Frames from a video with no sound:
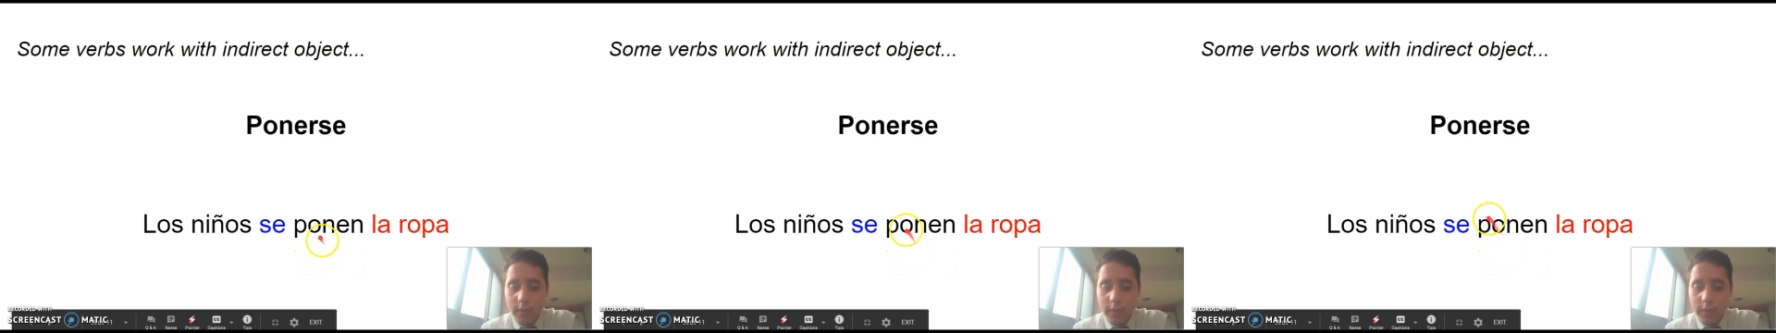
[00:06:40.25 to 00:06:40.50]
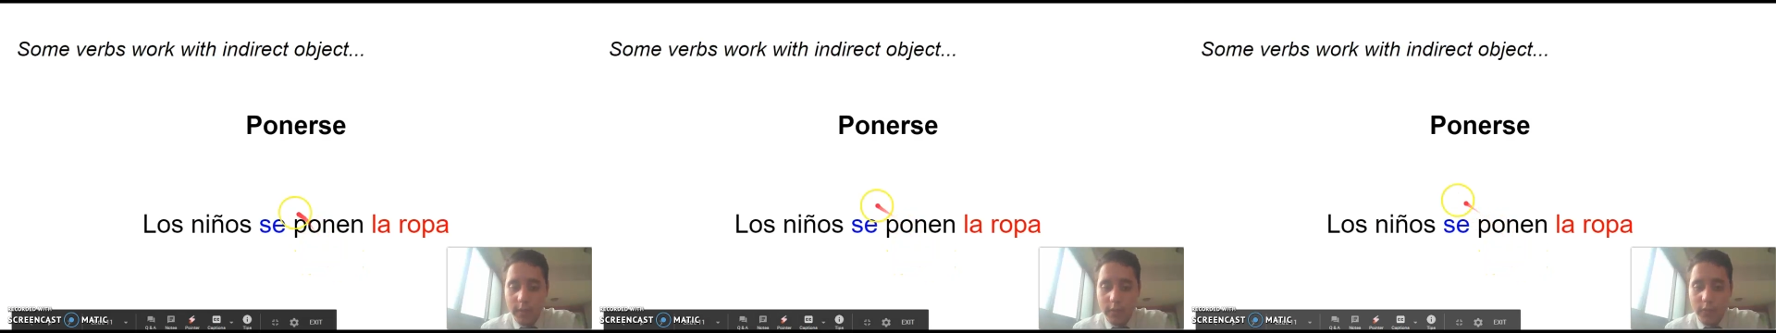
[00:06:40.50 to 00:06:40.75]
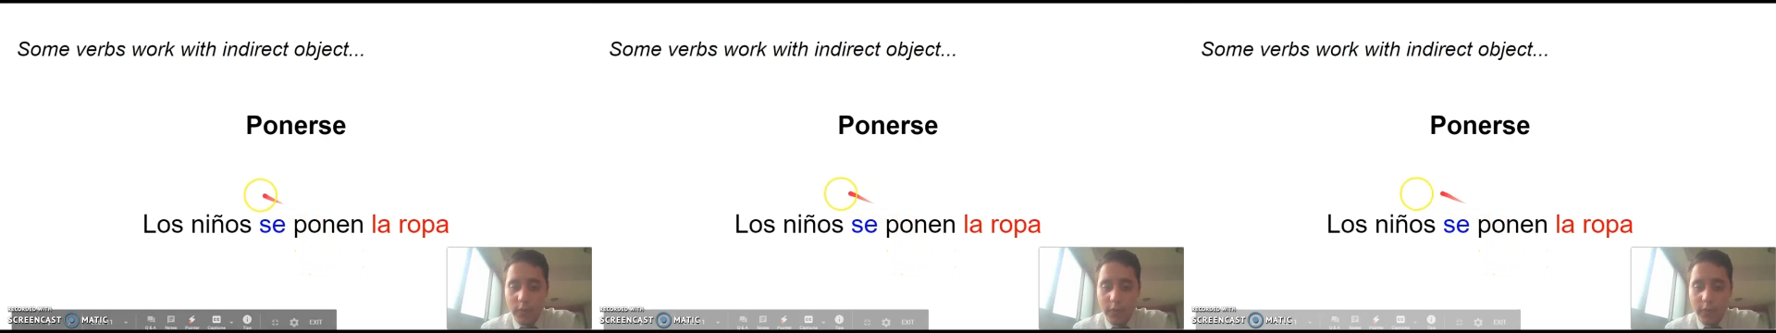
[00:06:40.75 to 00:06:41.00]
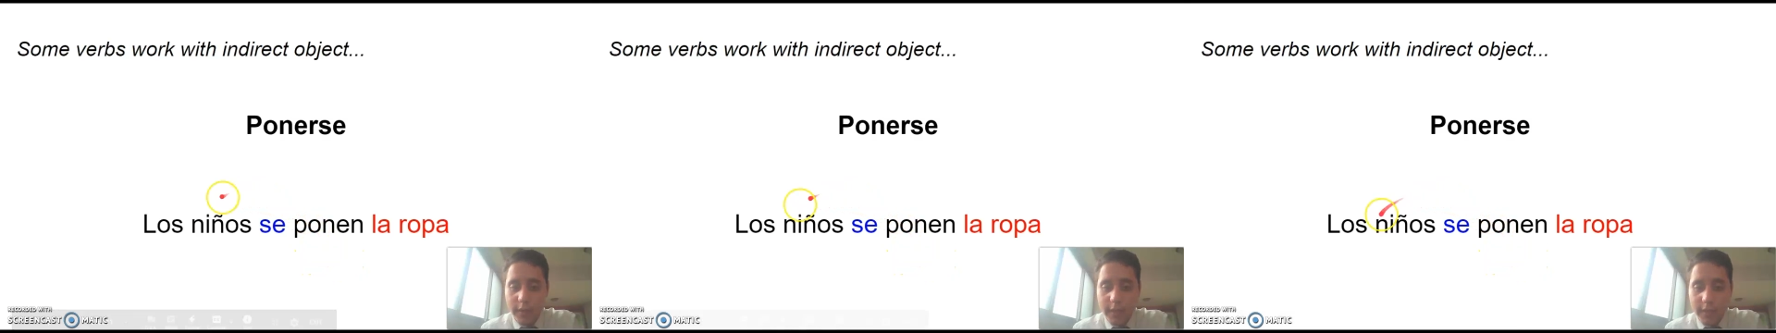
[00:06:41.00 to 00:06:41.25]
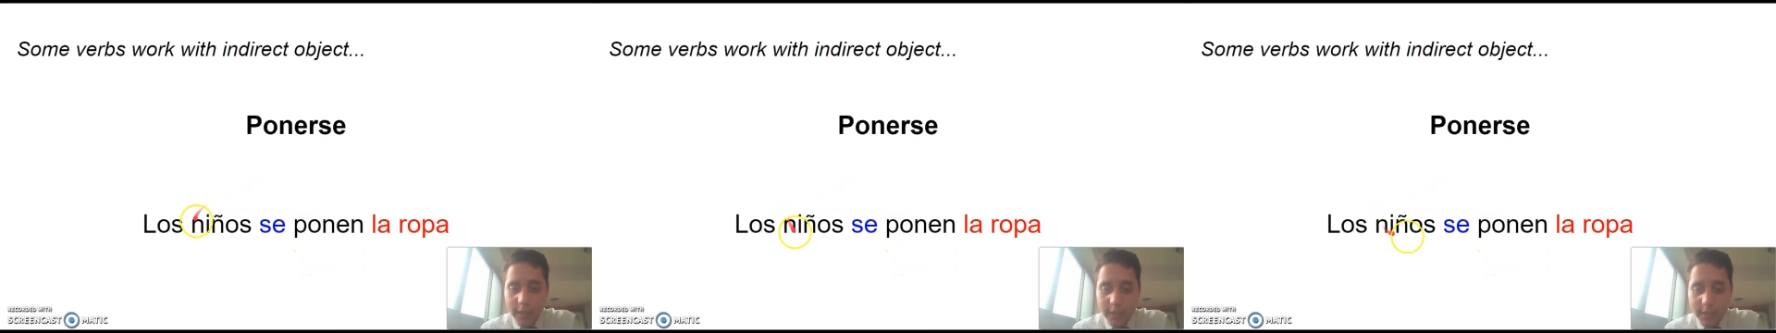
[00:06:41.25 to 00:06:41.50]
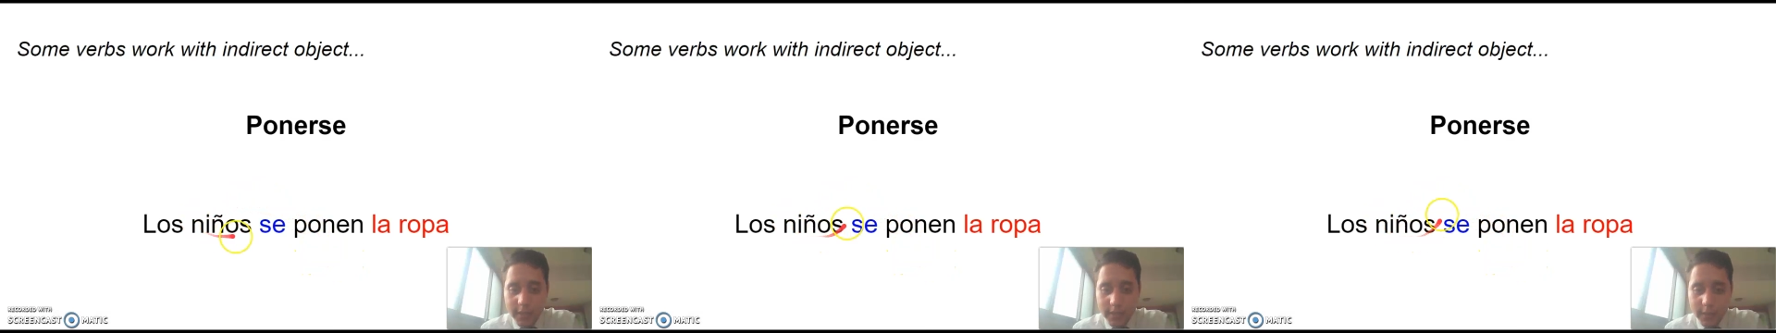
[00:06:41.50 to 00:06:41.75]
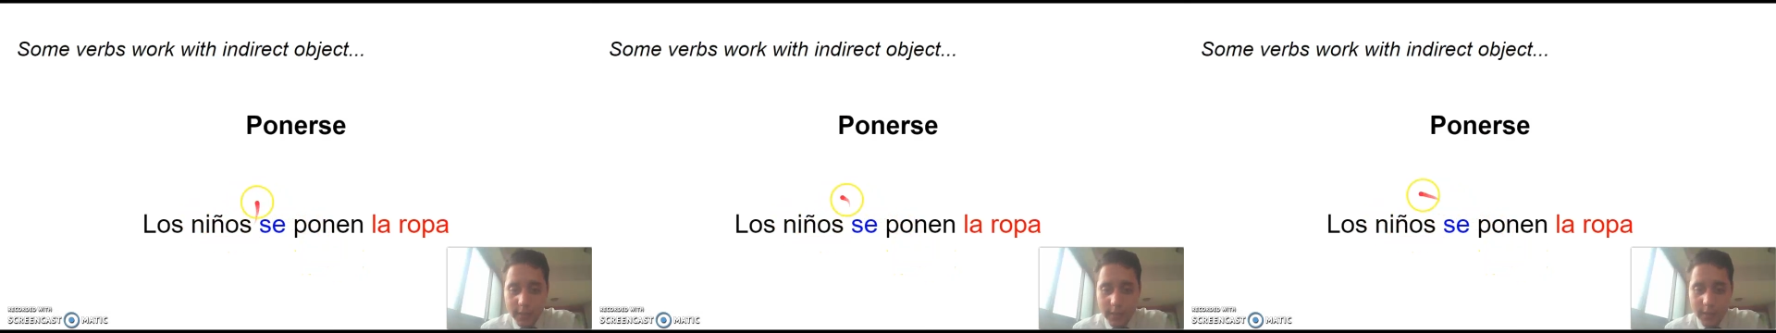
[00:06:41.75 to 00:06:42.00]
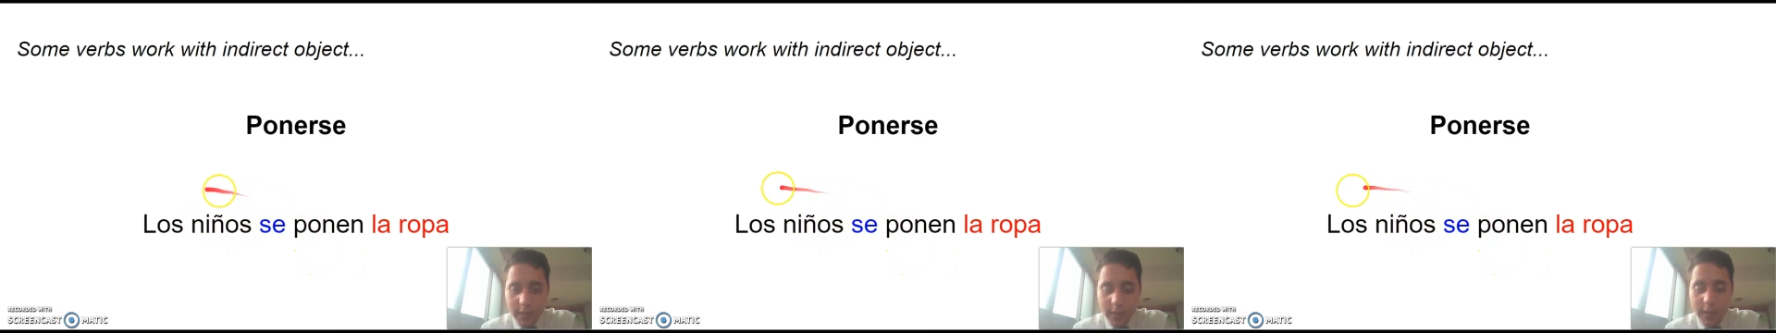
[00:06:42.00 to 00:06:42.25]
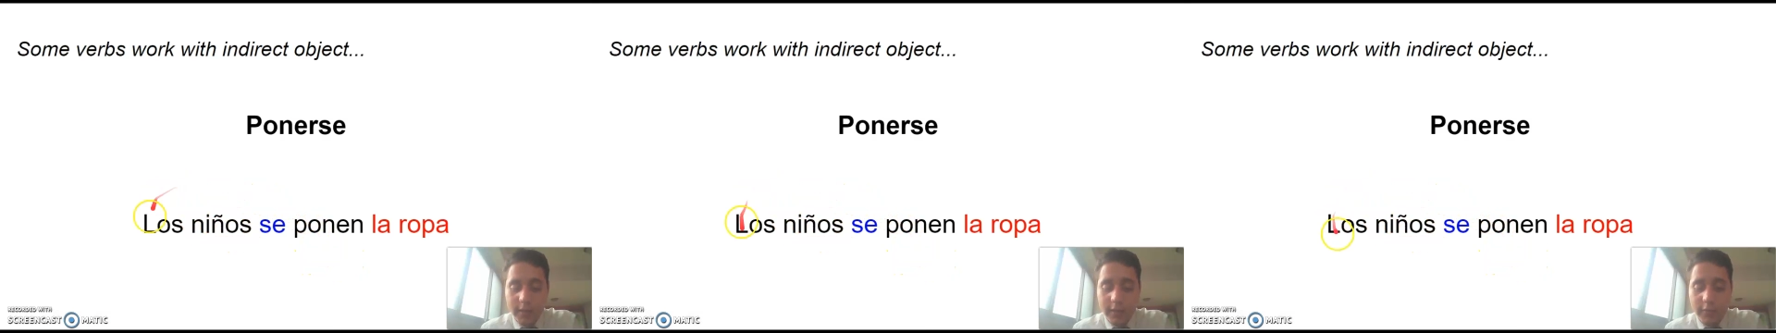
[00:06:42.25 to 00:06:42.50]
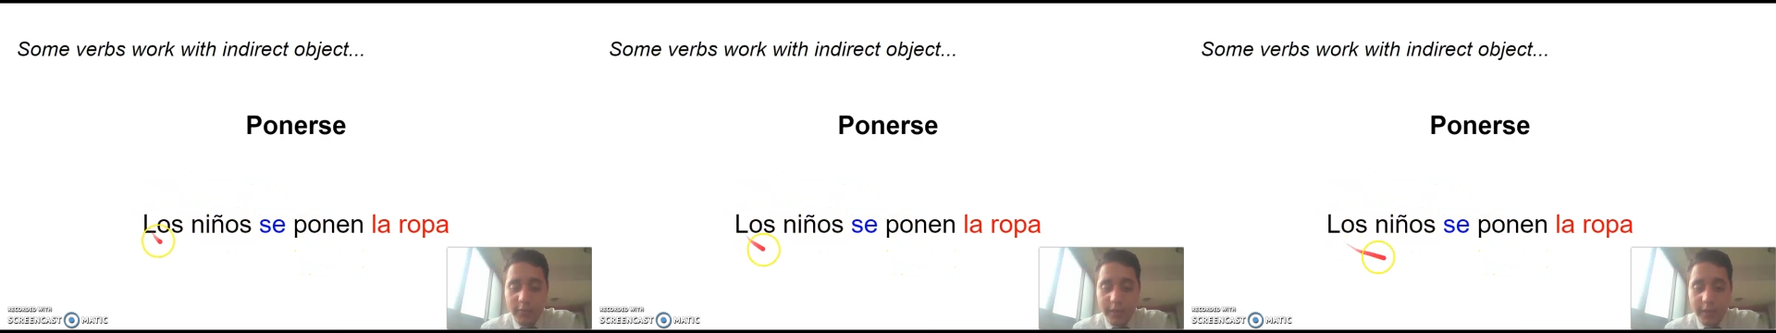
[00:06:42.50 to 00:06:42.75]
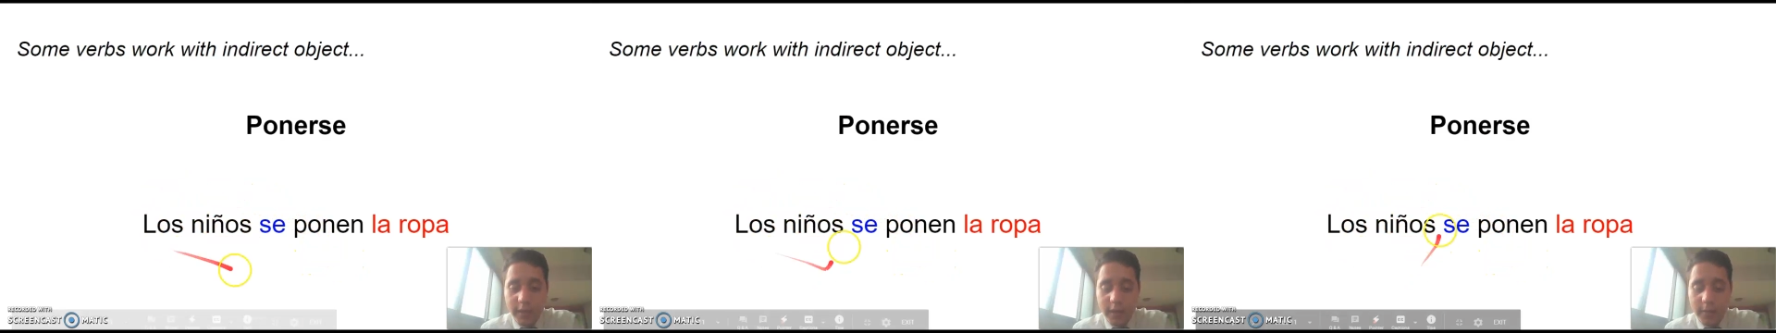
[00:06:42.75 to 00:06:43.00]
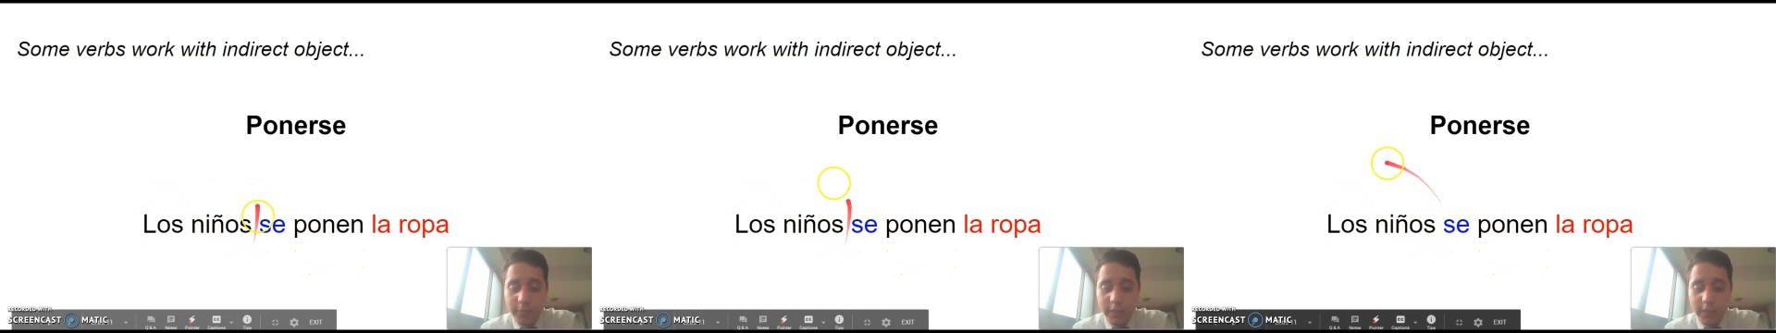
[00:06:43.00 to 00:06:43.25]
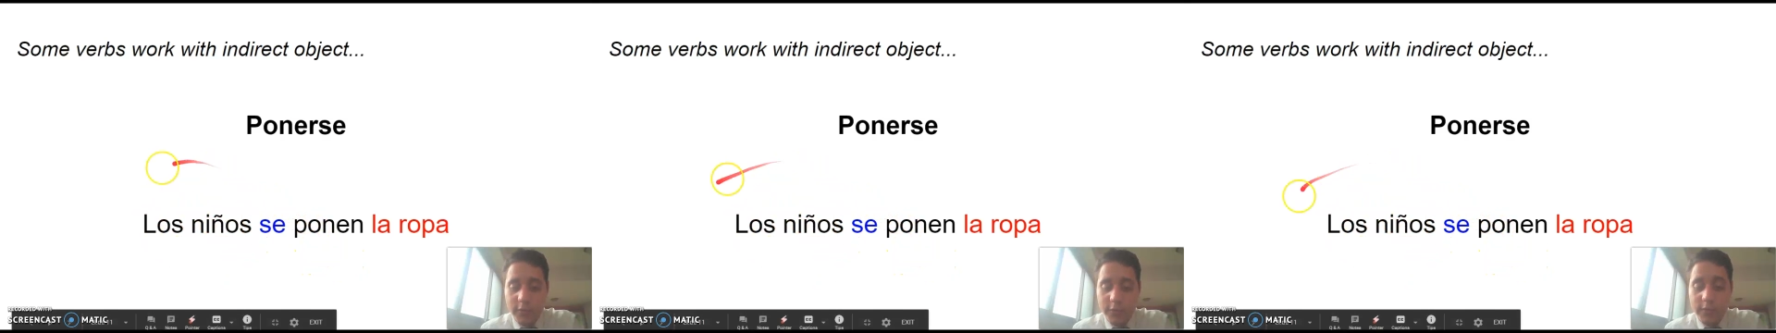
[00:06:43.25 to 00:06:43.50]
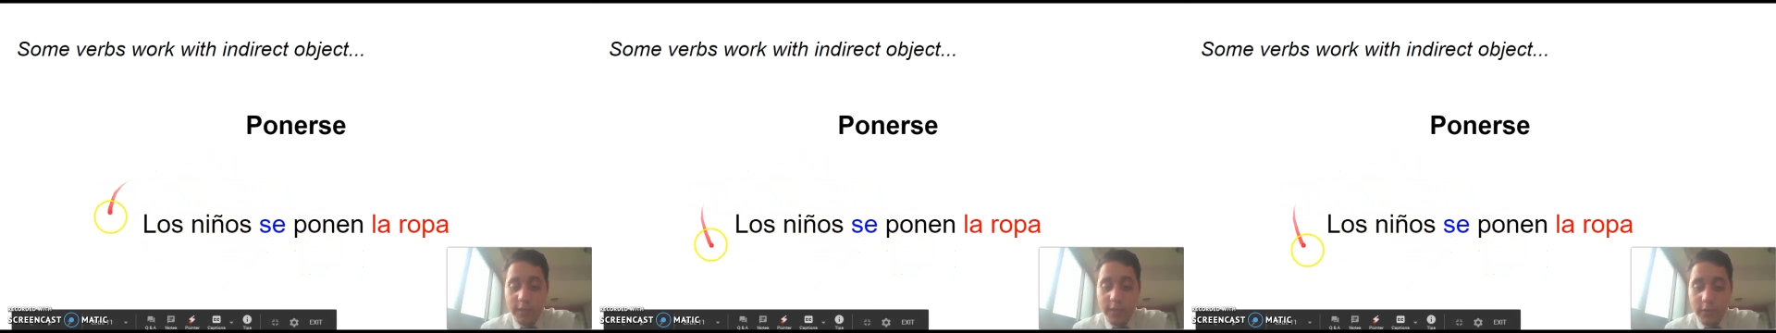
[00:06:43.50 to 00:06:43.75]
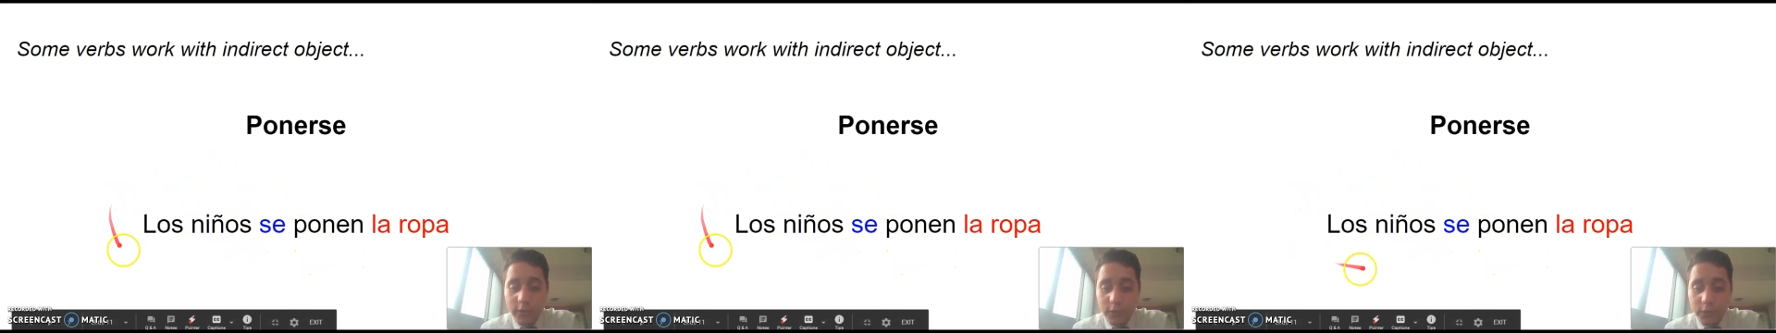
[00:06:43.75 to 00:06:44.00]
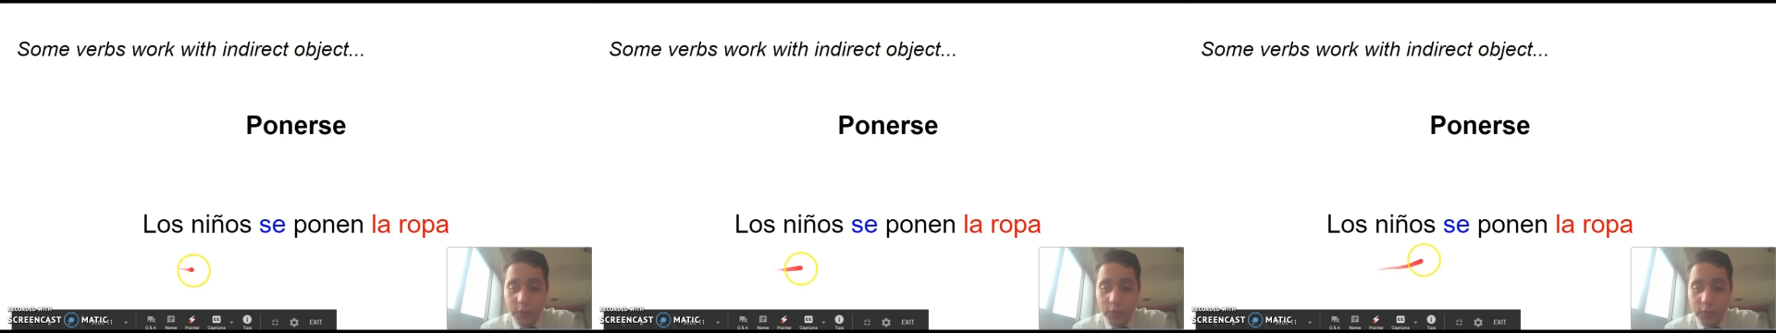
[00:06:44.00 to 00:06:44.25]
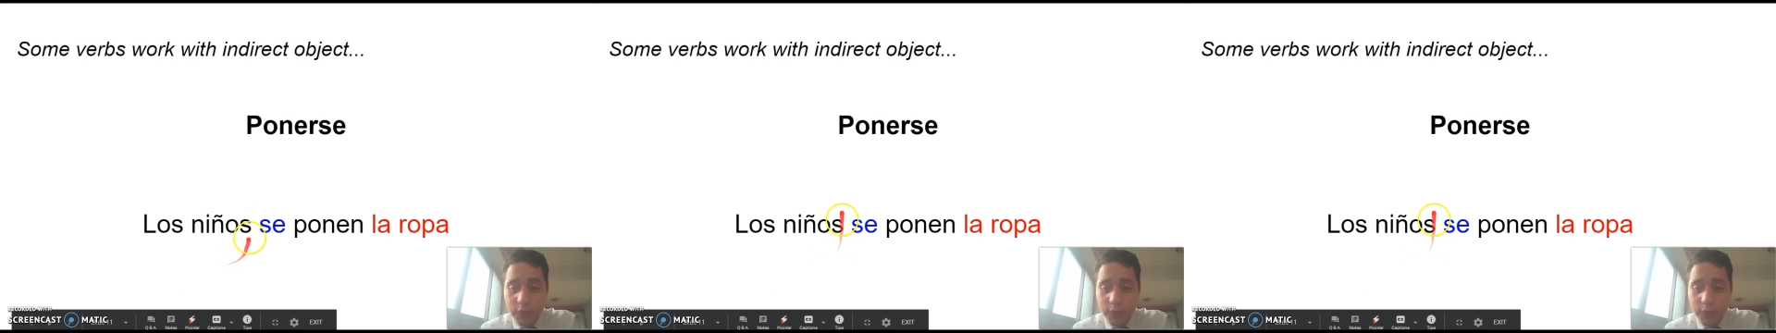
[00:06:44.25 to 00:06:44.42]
So the kids are the direct object, los niños.